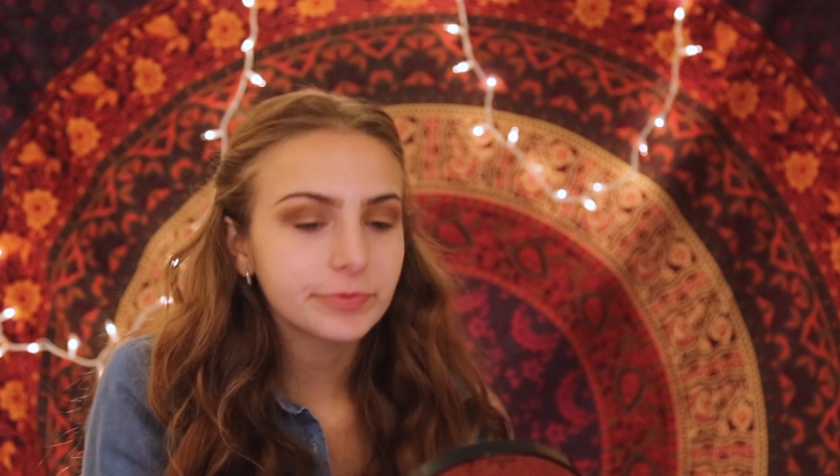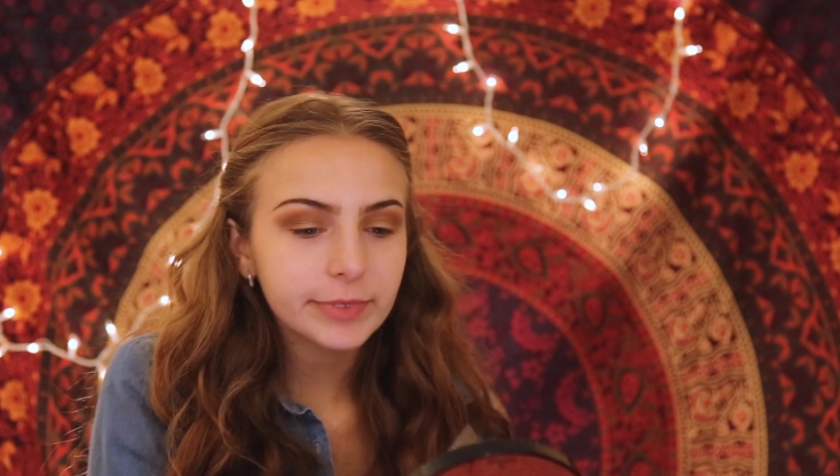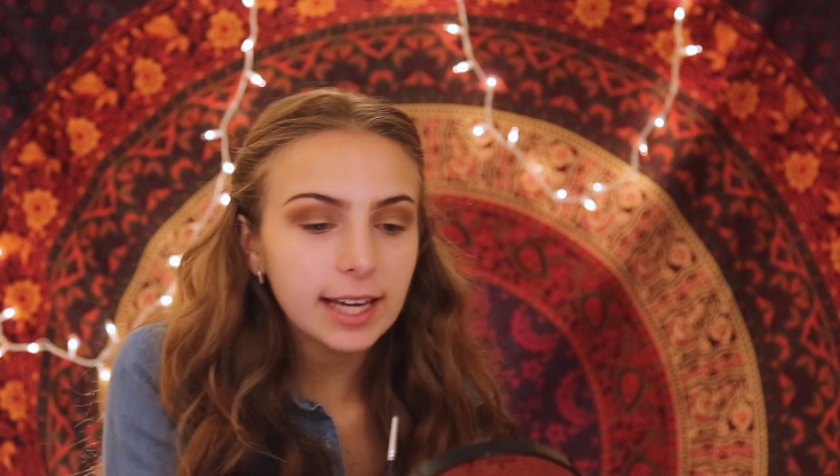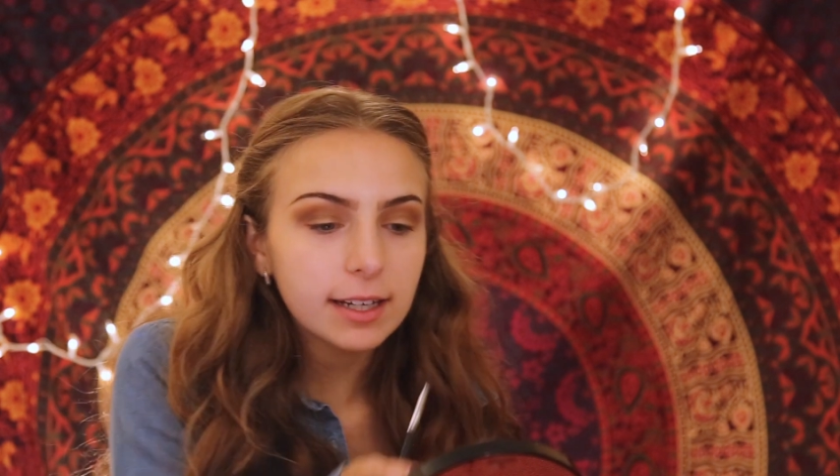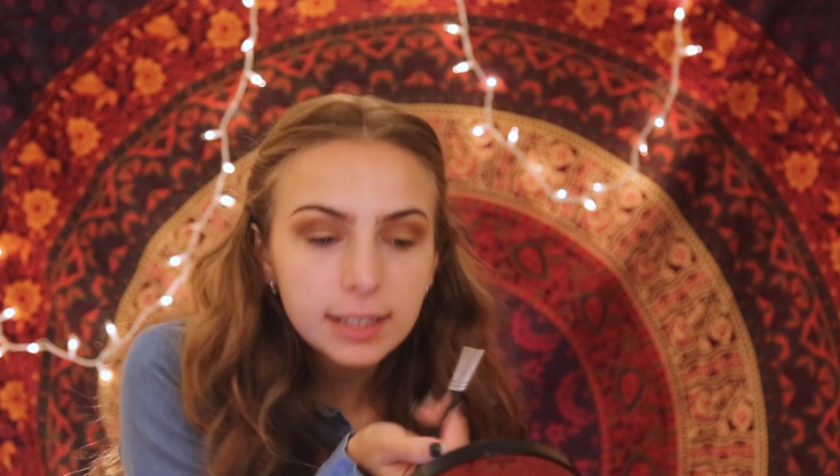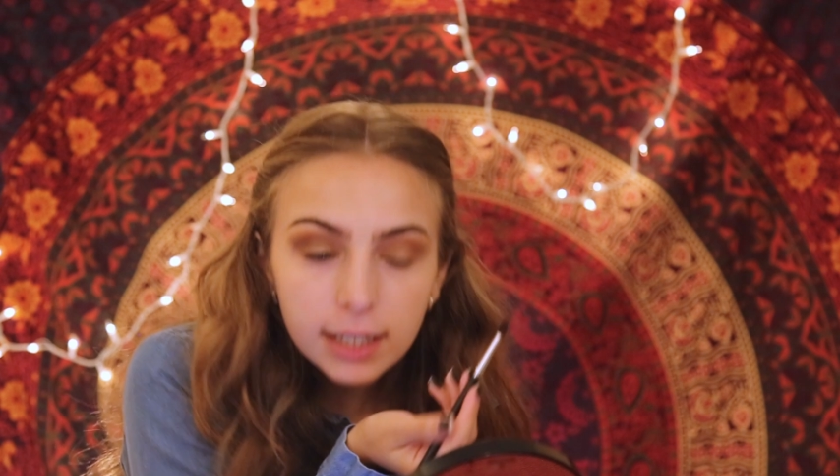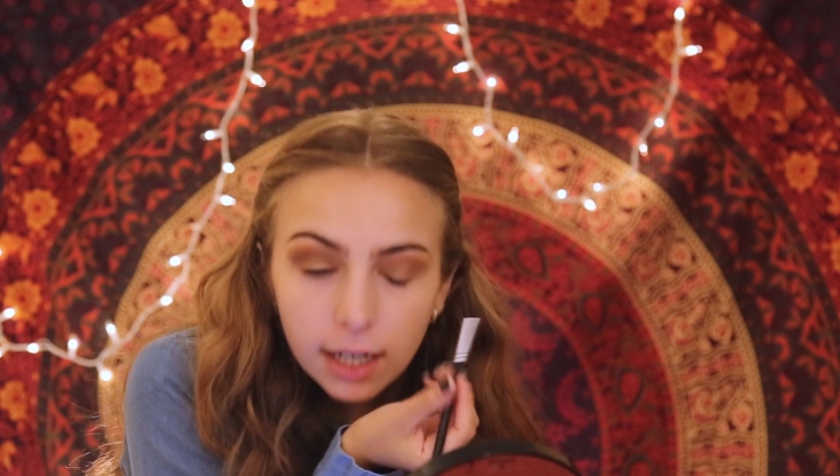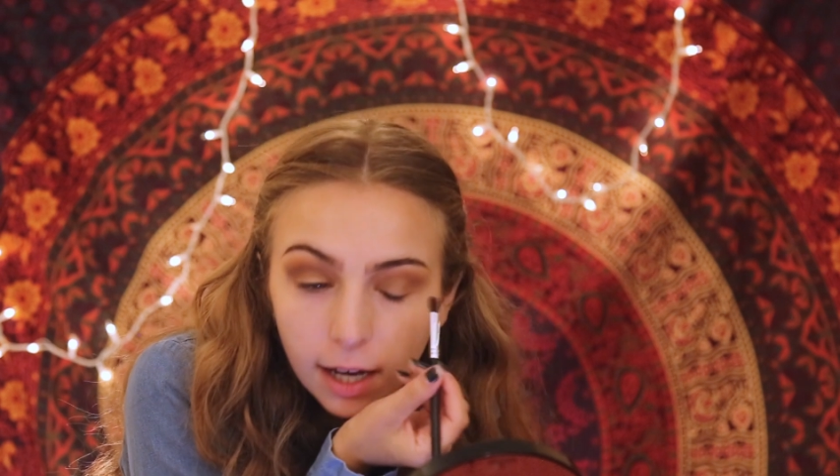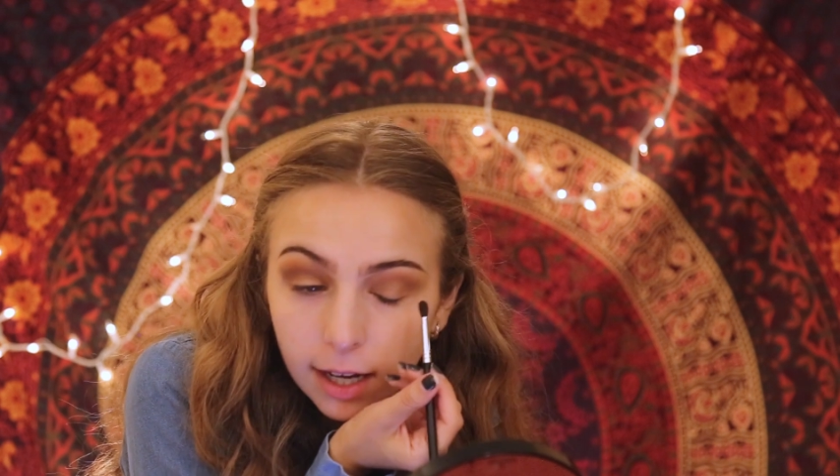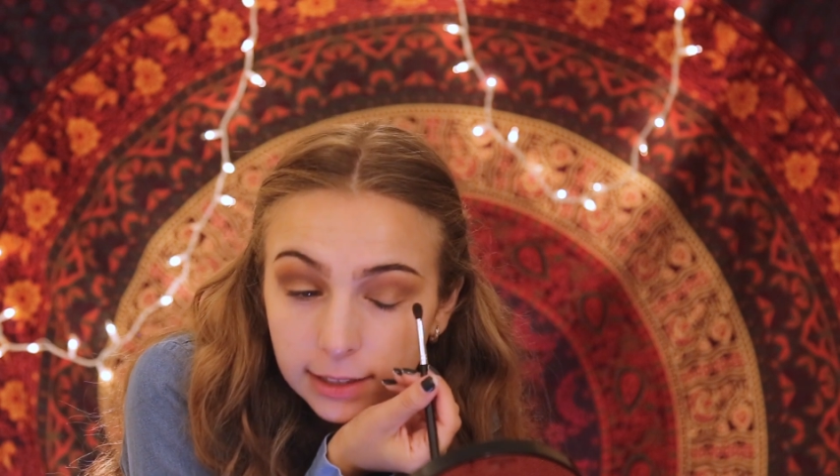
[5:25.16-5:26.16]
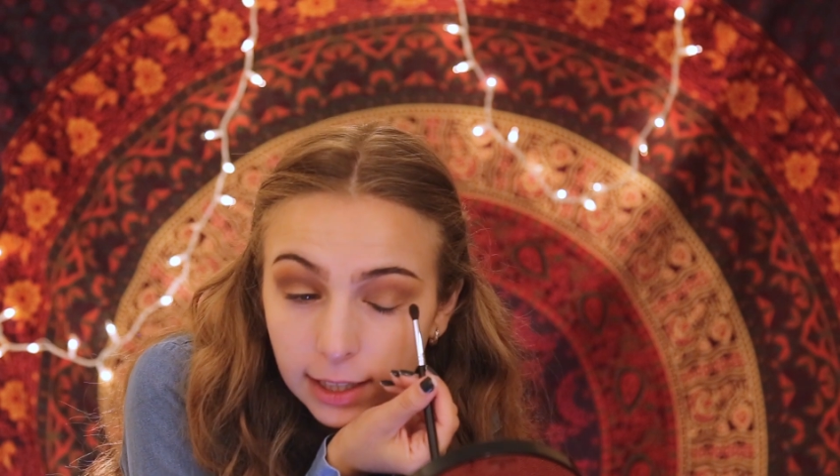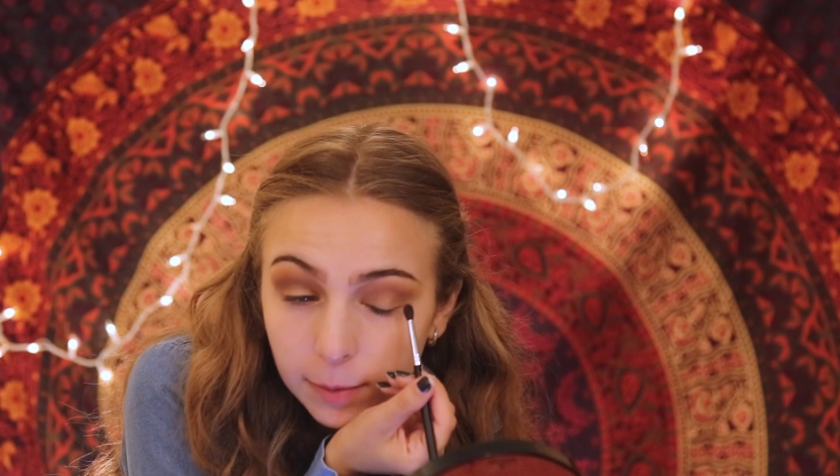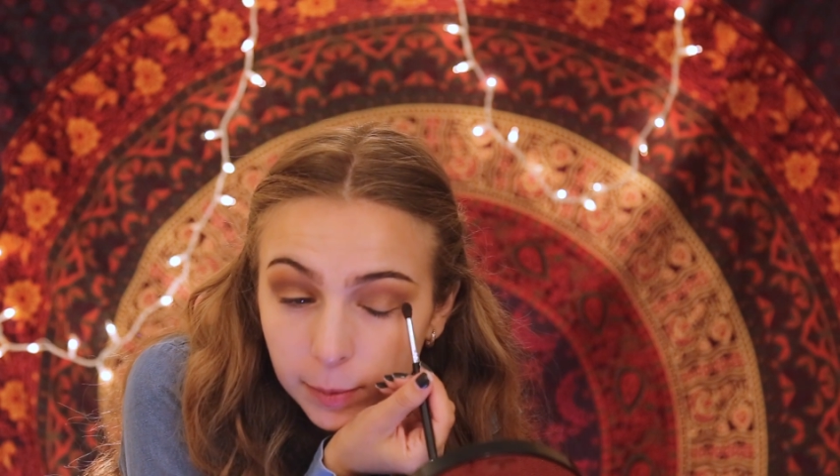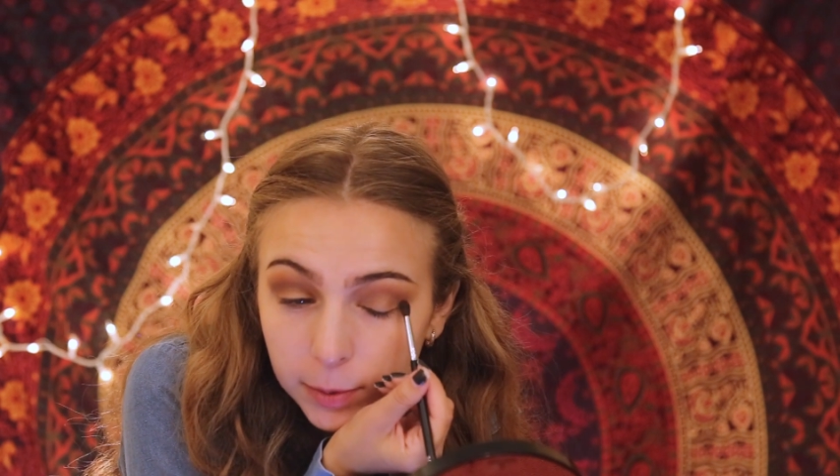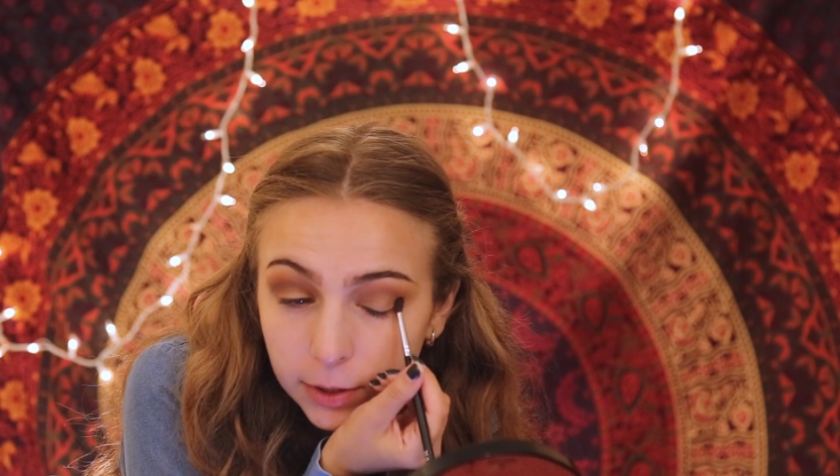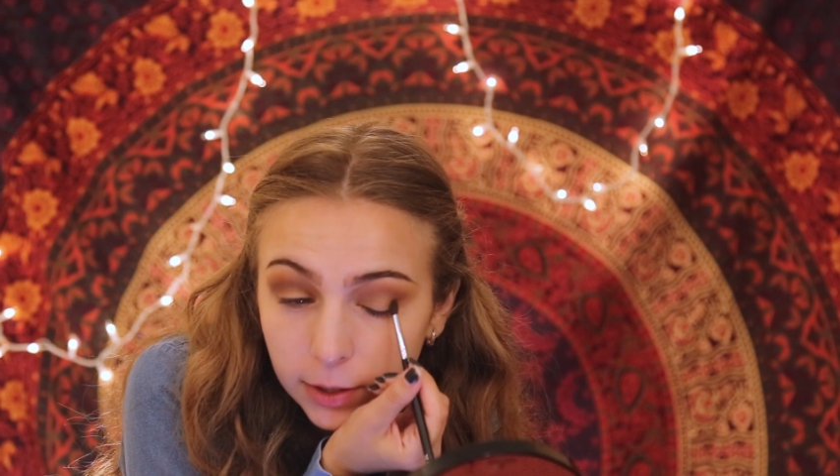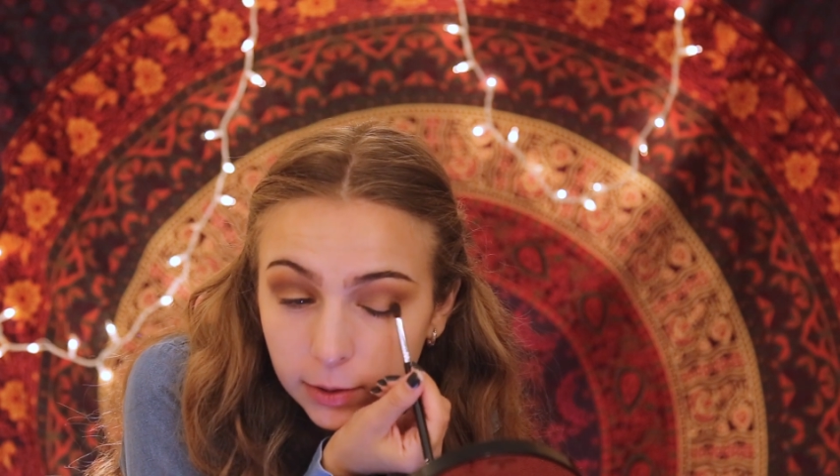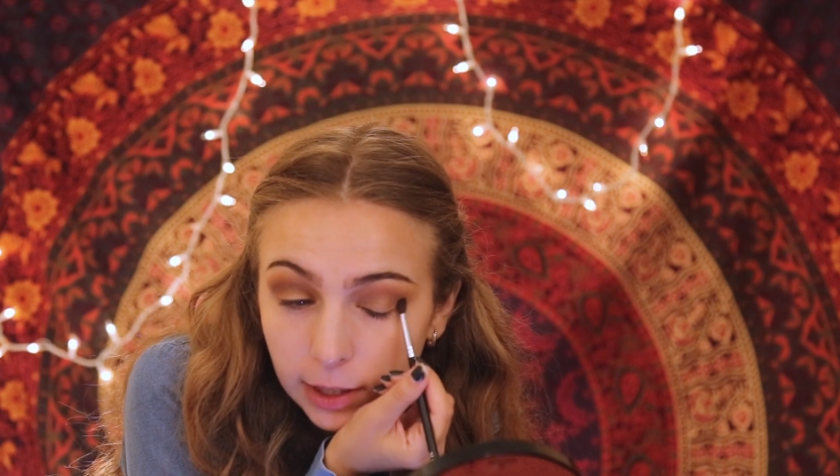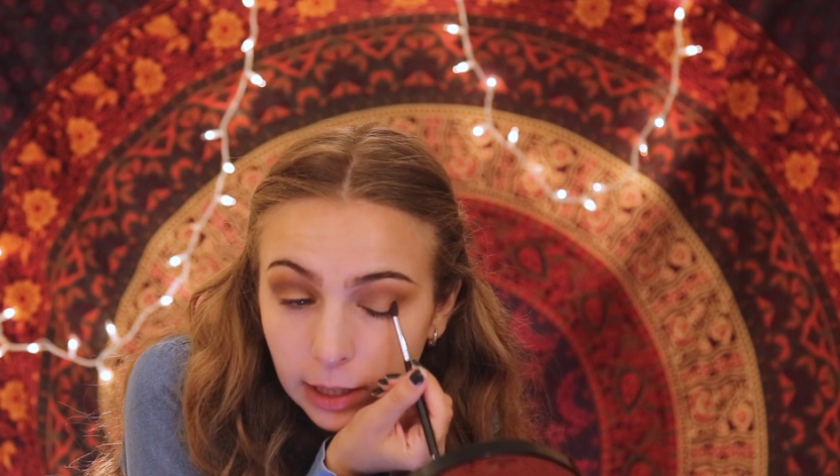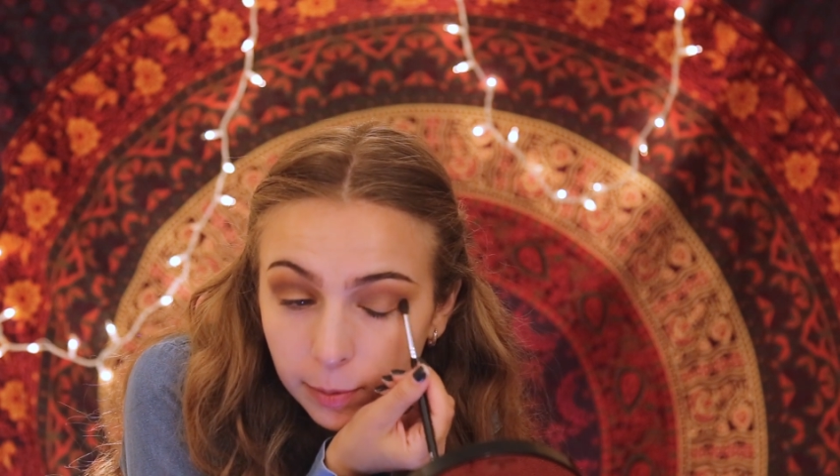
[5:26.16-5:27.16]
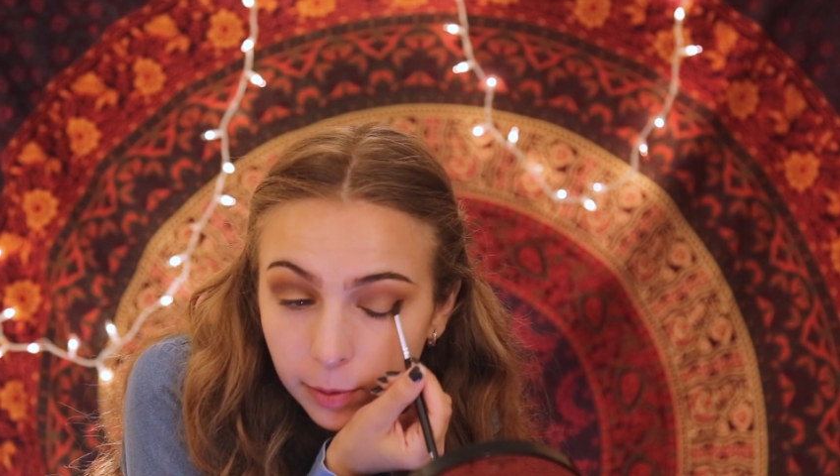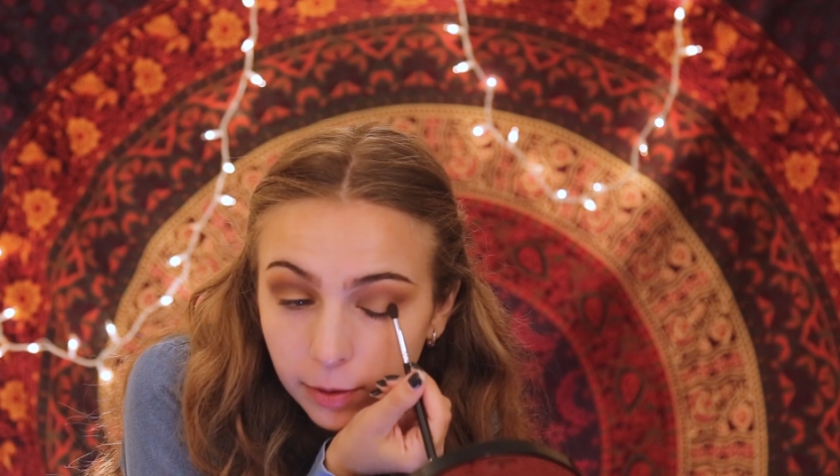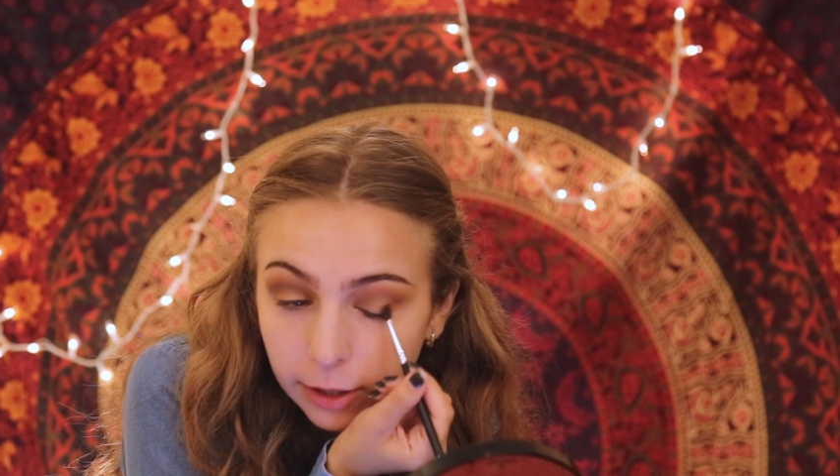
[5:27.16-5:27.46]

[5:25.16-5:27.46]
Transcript: Like, a lot of people don't keep